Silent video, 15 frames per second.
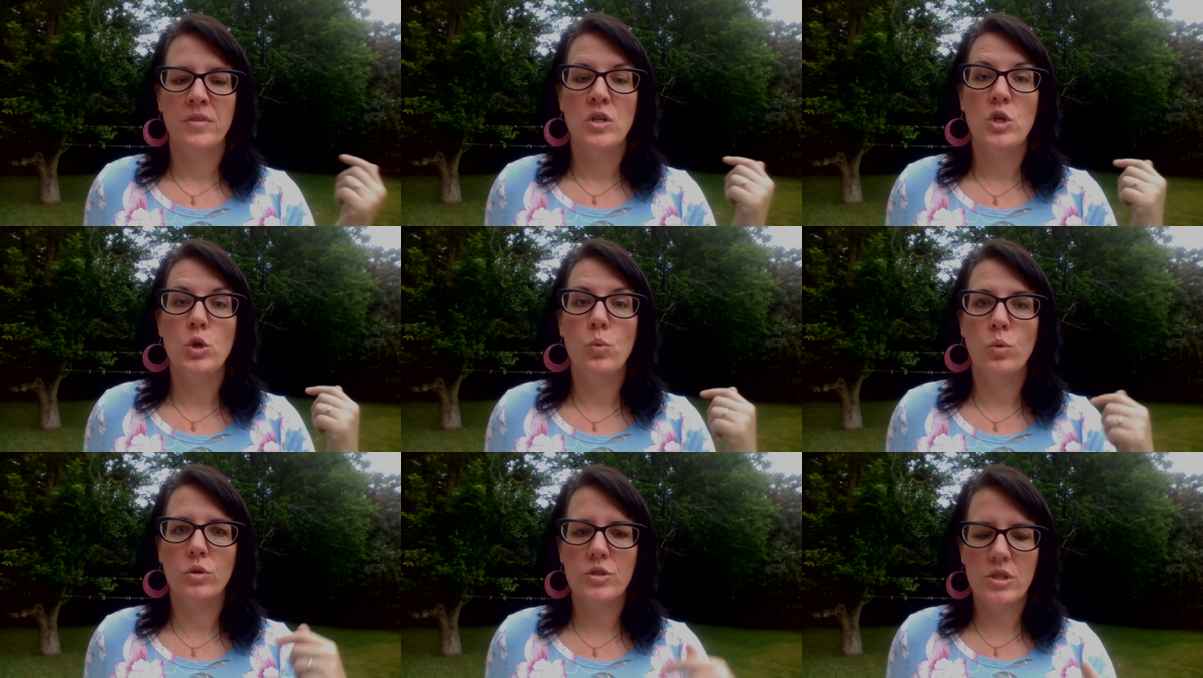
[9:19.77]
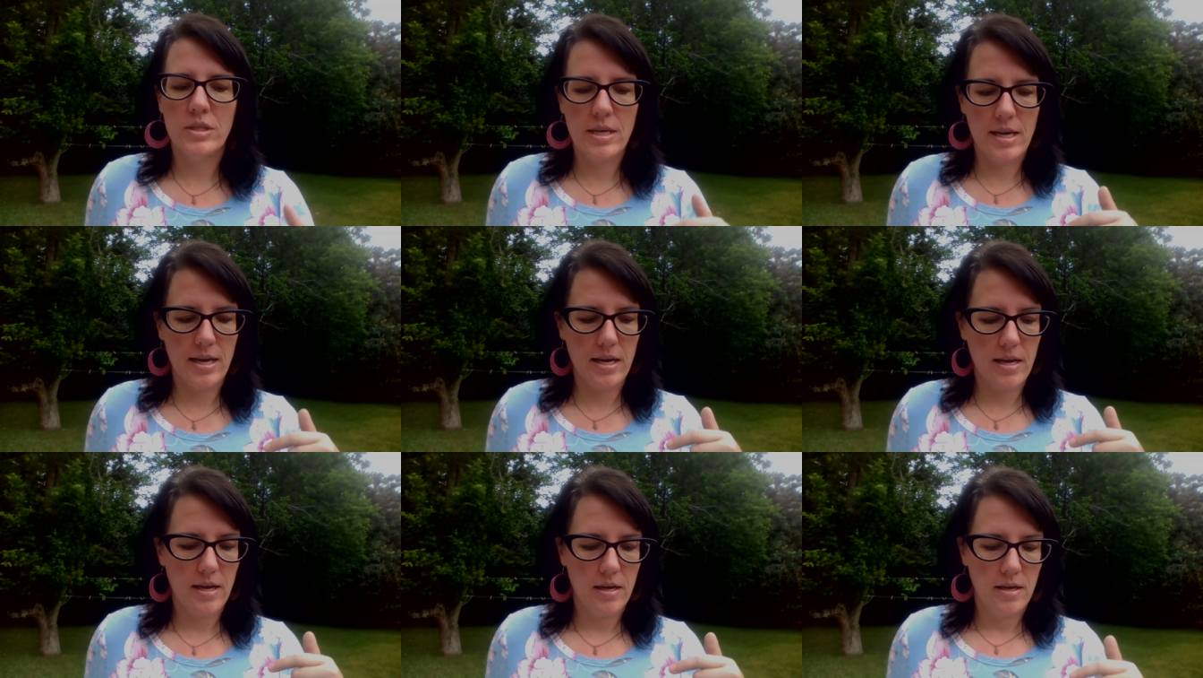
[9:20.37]
You will
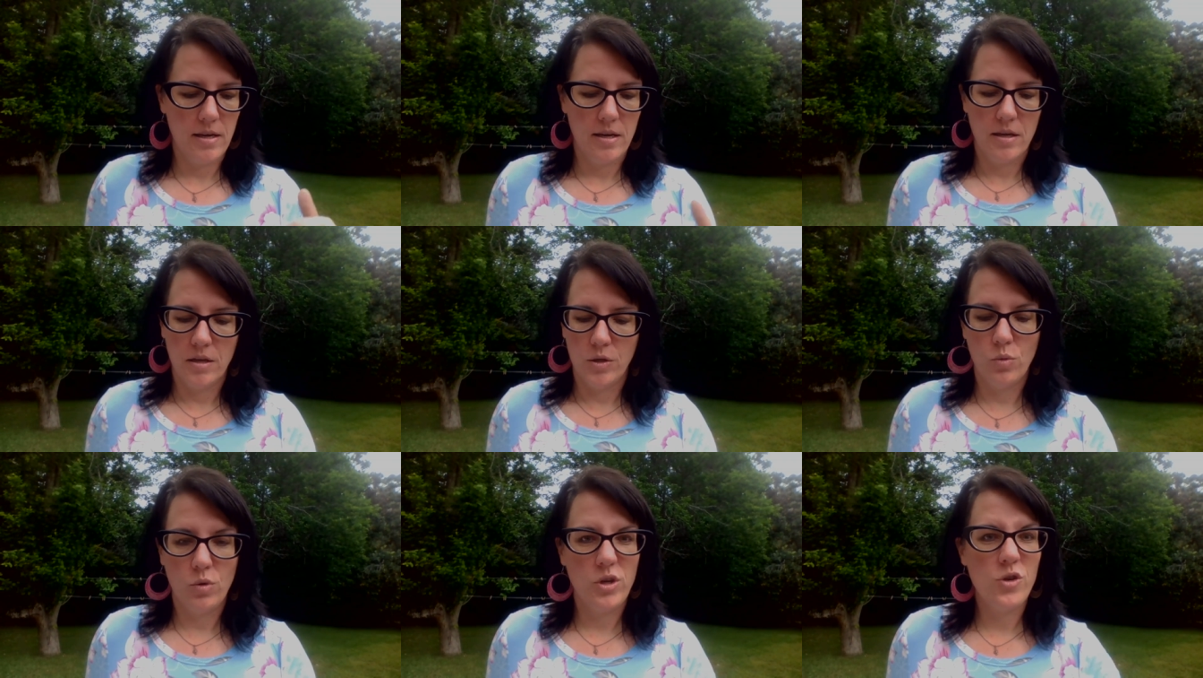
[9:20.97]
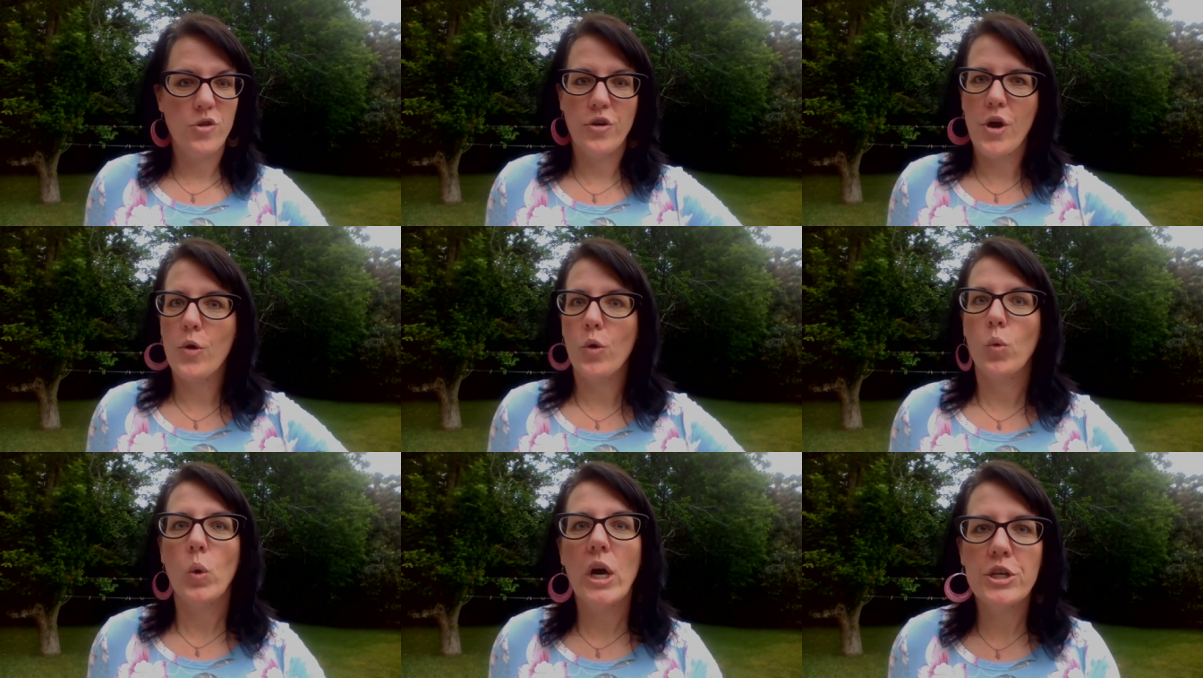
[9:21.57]
see, you could go to
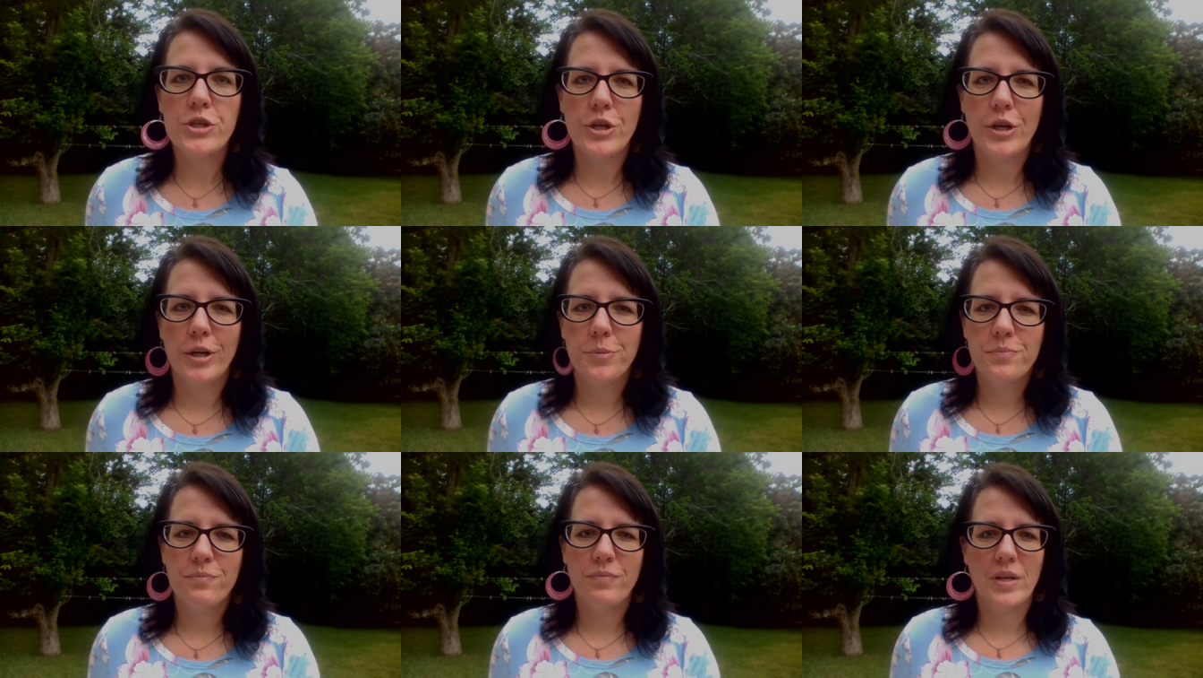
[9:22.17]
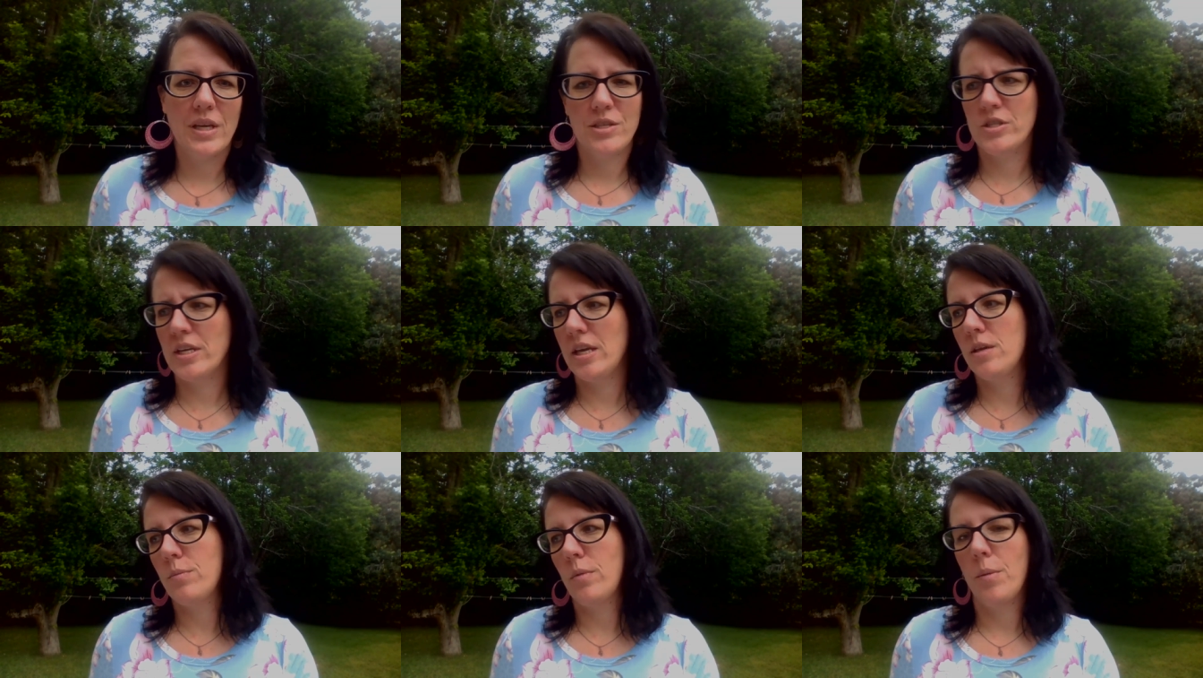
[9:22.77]
Russia and
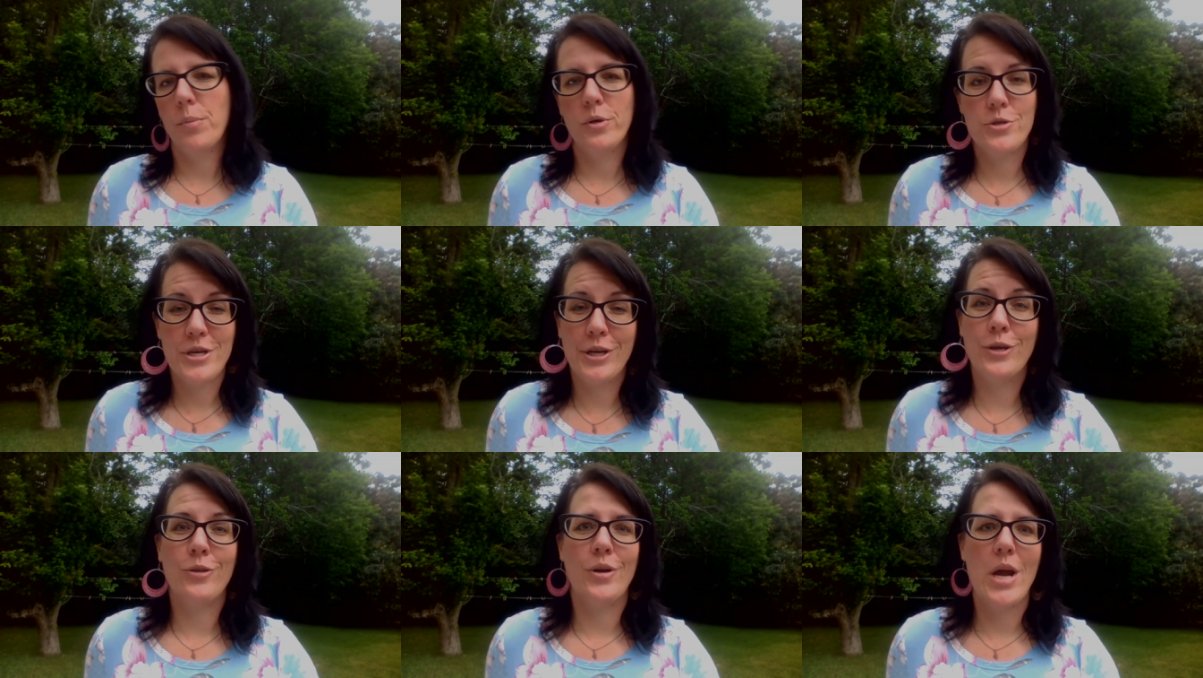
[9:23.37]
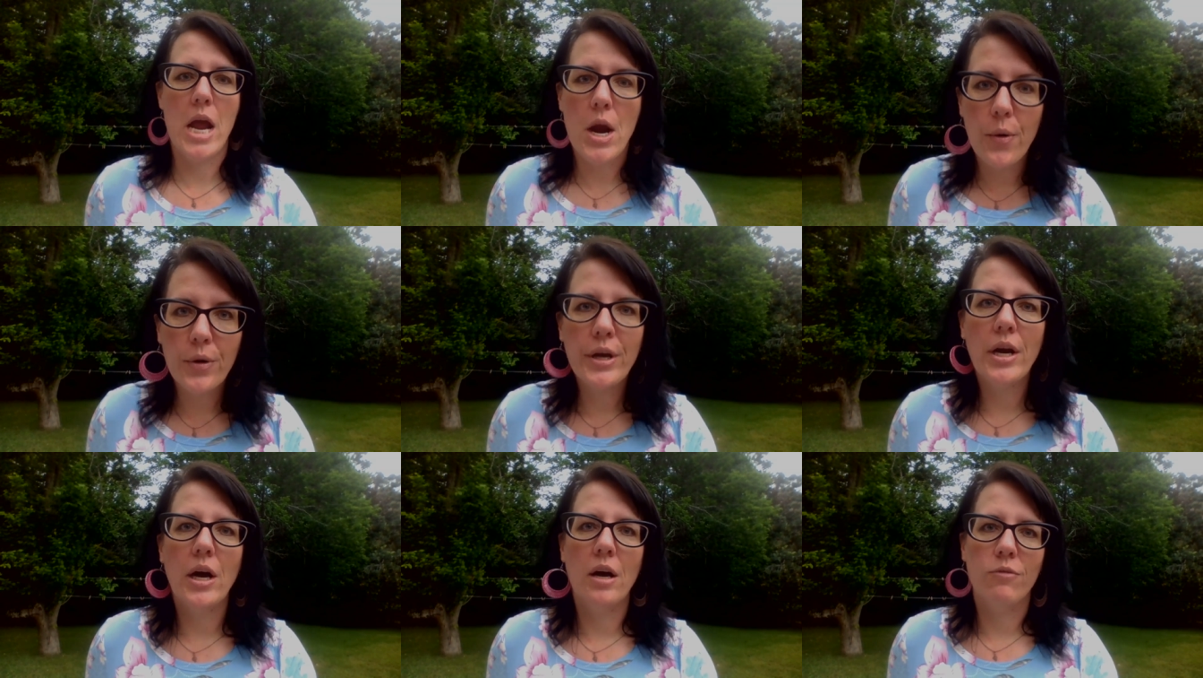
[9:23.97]
see a particular
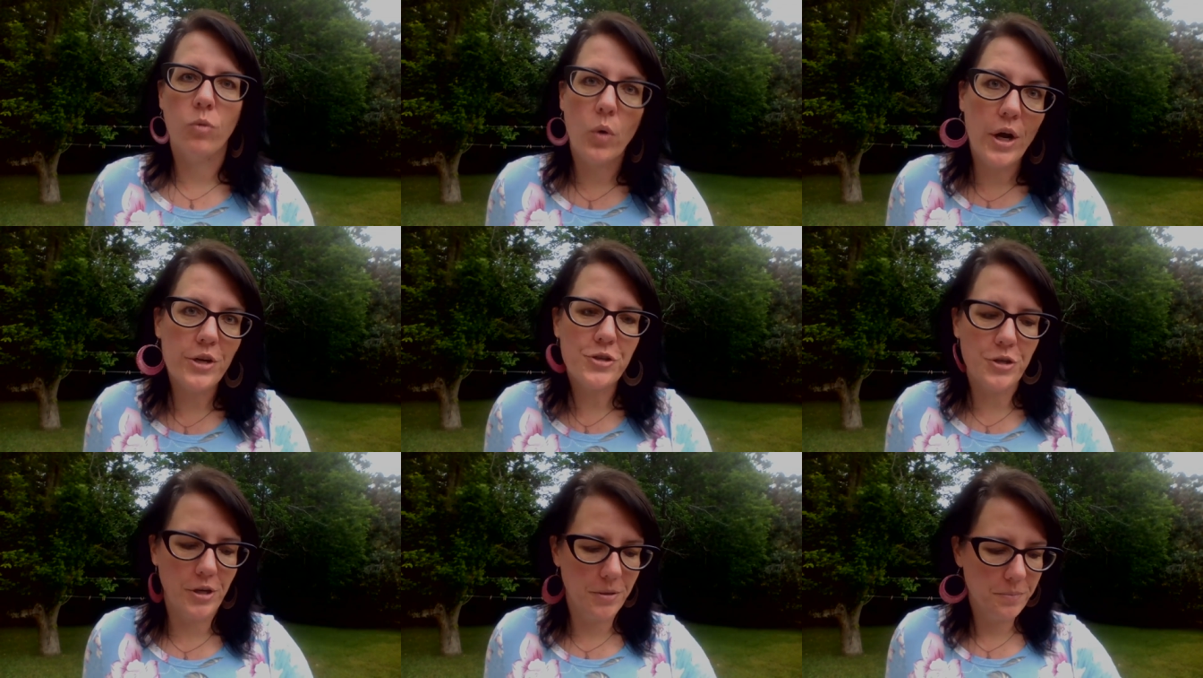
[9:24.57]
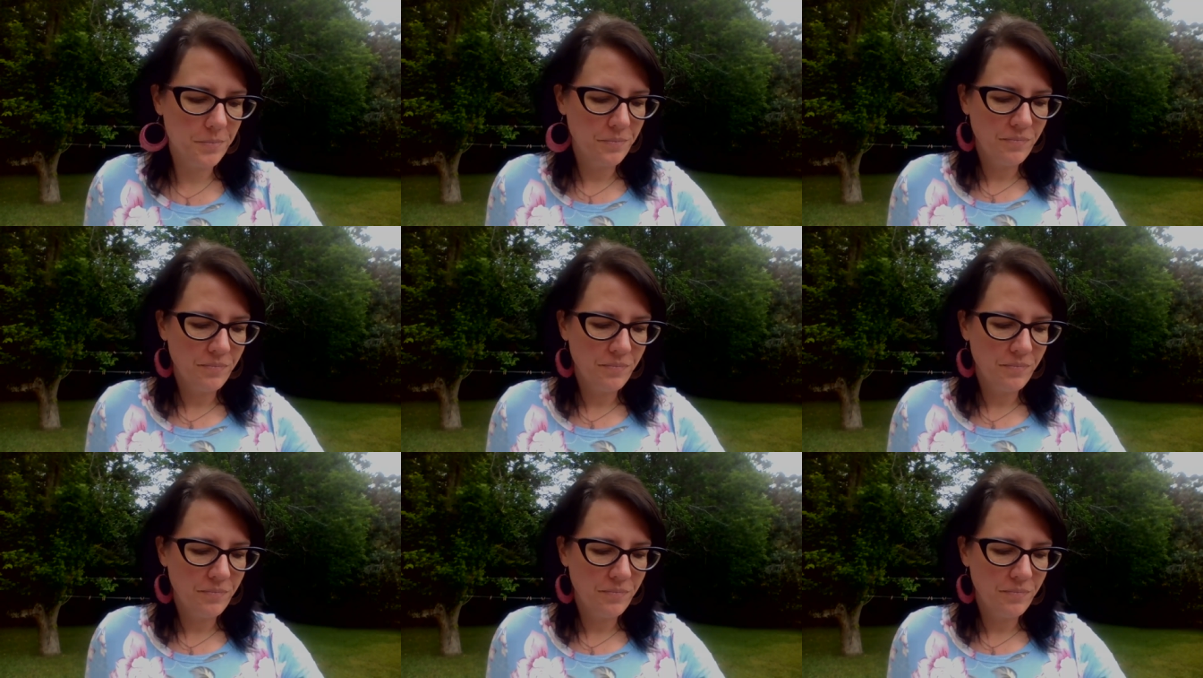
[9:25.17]
area of Russia